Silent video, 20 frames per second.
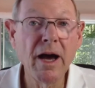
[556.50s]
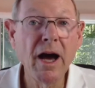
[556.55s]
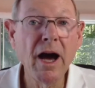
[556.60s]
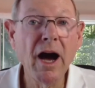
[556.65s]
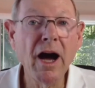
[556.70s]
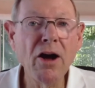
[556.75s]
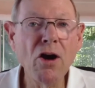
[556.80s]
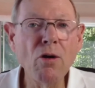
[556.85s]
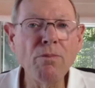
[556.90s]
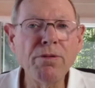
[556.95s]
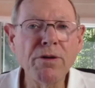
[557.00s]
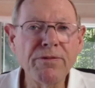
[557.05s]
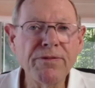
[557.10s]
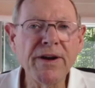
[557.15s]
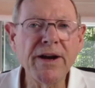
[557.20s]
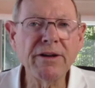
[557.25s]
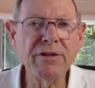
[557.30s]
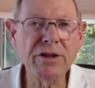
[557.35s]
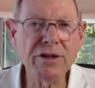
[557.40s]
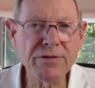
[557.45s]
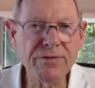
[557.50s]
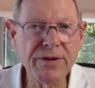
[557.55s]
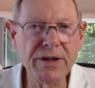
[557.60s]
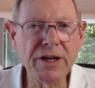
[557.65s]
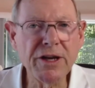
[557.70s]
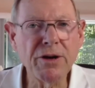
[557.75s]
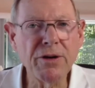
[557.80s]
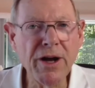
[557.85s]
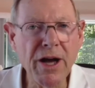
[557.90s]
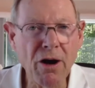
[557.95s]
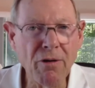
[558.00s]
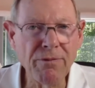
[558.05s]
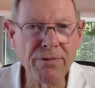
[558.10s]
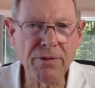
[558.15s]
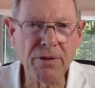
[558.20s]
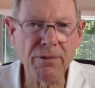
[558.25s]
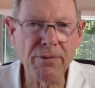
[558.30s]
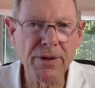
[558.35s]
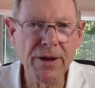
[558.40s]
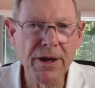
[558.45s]
I hope you found this video
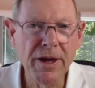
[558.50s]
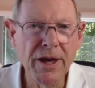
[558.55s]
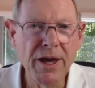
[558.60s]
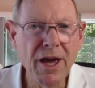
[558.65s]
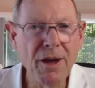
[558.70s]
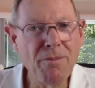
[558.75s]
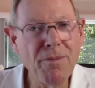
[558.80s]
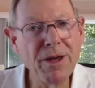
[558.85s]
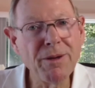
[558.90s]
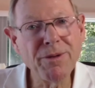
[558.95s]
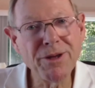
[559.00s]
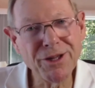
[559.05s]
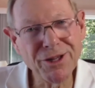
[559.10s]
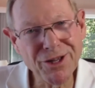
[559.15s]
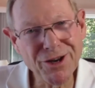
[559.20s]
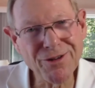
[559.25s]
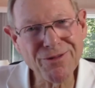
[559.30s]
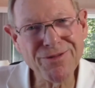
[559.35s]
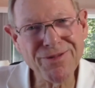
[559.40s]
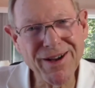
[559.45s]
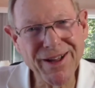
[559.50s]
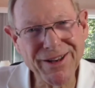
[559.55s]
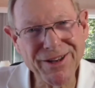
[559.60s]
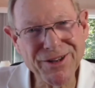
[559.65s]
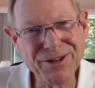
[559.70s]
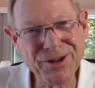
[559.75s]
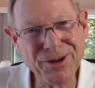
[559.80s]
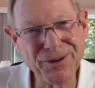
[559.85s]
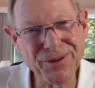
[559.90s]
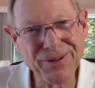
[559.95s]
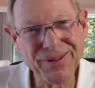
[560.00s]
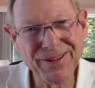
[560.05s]
helpful and maybe a little fun too.